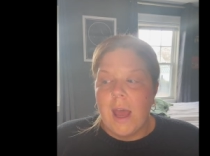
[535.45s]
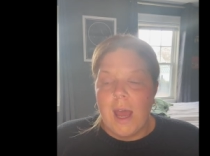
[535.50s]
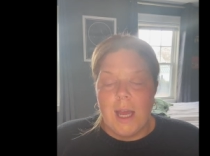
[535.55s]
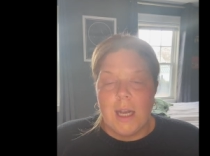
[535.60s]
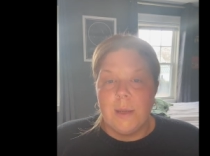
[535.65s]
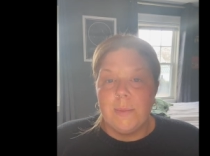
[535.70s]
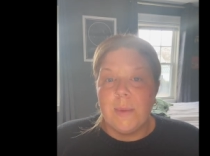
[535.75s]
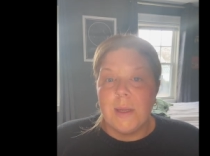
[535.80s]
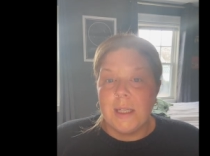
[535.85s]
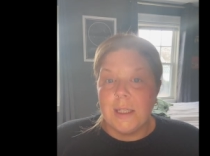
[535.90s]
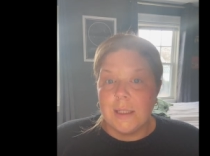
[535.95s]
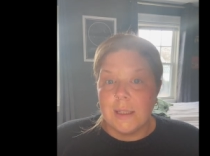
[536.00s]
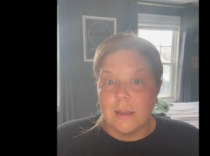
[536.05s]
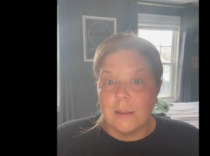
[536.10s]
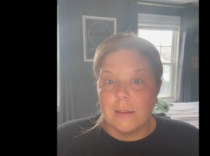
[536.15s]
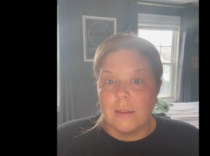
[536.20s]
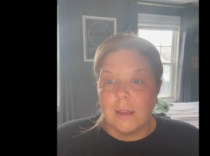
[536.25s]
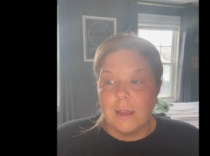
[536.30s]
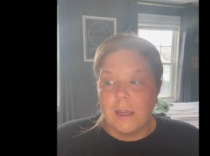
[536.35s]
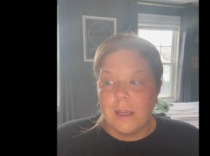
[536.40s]
Edmund
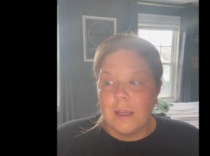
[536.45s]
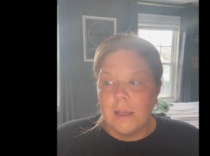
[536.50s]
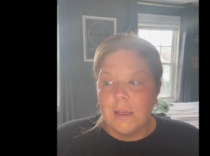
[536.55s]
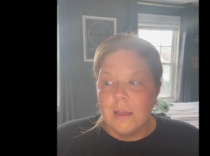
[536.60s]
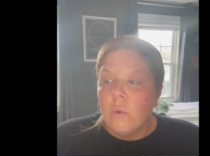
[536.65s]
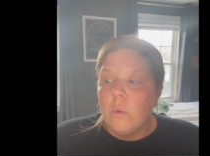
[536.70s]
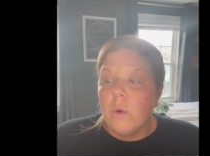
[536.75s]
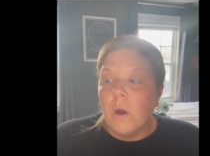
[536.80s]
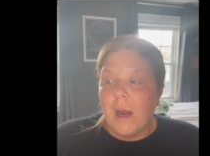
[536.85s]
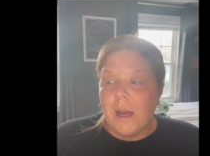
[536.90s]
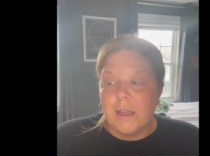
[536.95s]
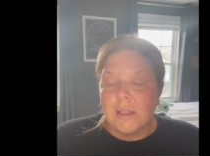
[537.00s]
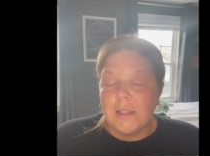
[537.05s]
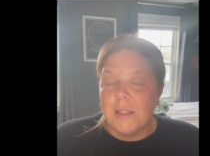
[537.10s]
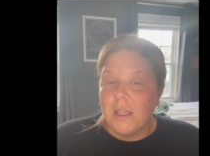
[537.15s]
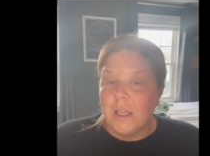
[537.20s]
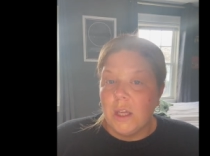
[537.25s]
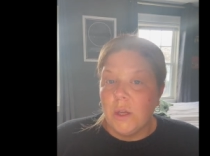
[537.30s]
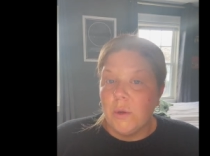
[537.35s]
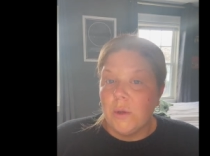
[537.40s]
Dudley were
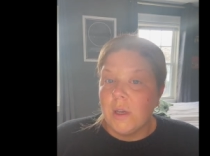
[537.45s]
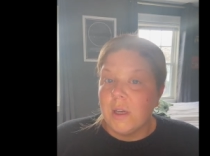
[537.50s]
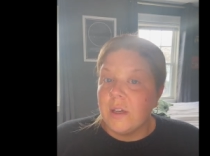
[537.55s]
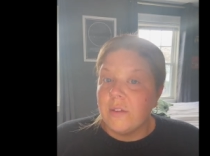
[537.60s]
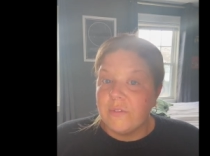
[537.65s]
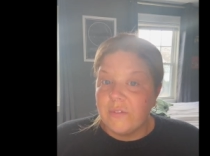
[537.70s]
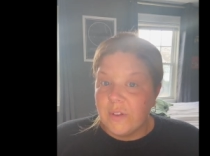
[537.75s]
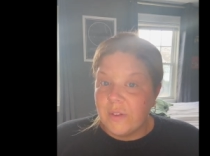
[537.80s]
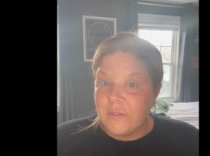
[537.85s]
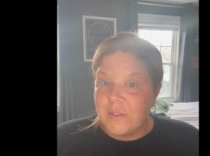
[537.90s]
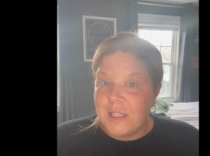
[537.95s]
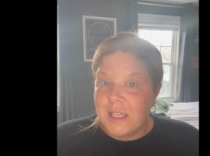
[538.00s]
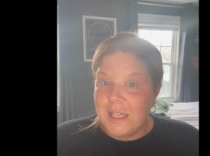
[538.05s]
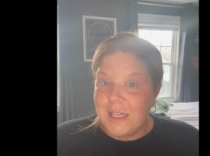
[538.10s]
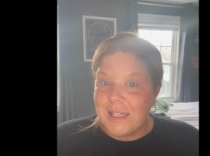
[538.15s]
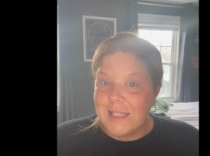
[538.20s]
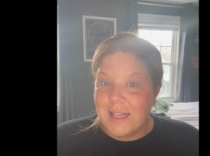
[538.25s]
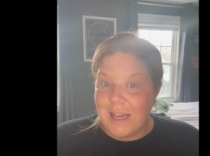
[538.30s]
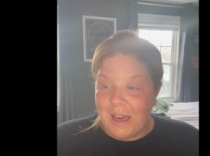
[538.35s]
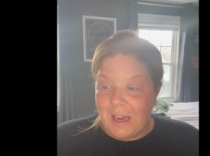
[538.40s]
executed in
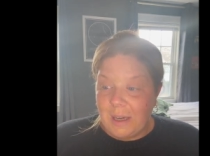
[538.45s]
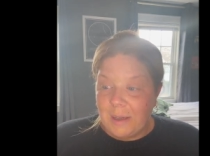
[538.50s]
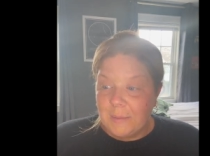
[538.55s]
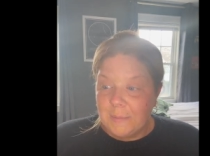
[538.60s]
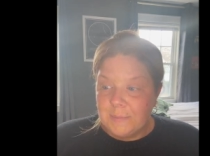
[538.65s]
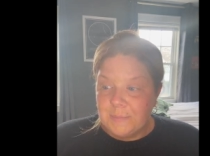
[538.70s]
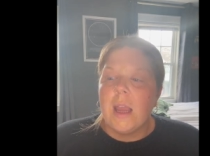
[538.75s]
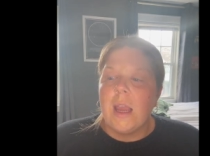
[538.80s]
1510